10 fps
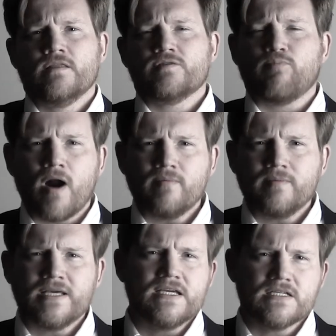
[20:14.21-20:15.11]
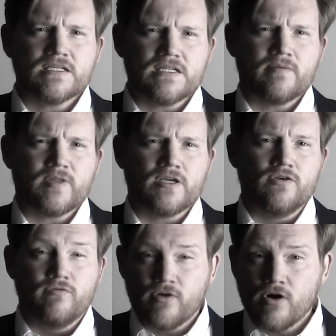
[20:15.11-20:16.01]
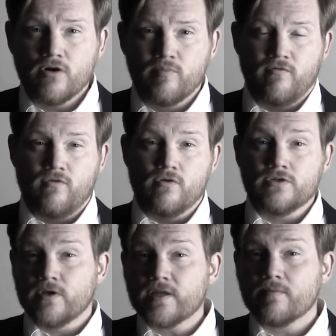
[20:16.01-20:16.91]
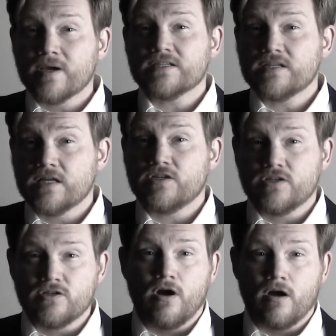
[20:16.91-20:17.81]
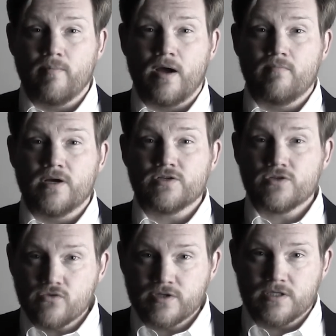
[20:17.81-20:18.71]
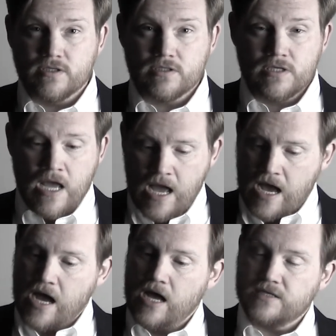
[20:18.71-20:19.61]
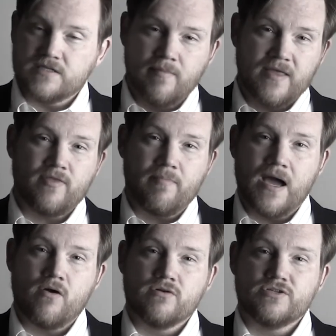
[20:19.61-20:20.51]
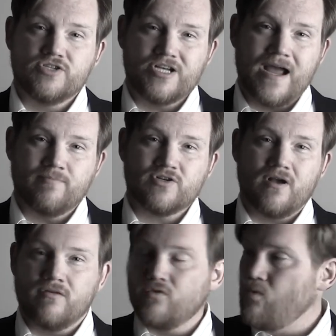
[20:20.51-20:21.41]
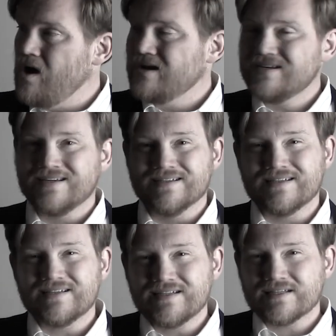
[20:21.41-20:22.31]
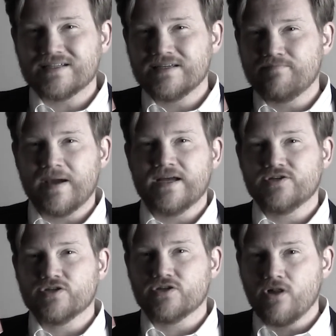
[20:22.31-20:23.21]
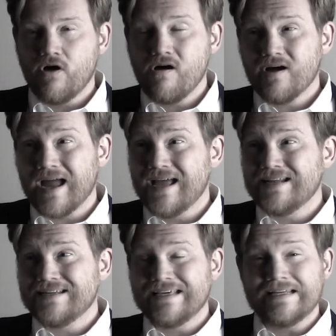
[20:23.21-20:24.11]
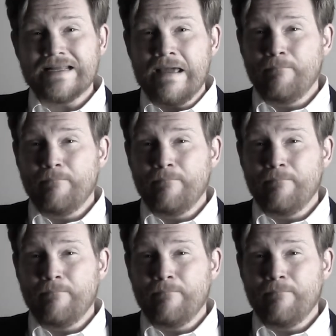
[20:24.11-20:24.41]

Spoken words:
This probably isn't something you've heard before, so I think it makes sense to talk about my sources. Samantha Power's chapter on Rwanda is 60 pages long, and it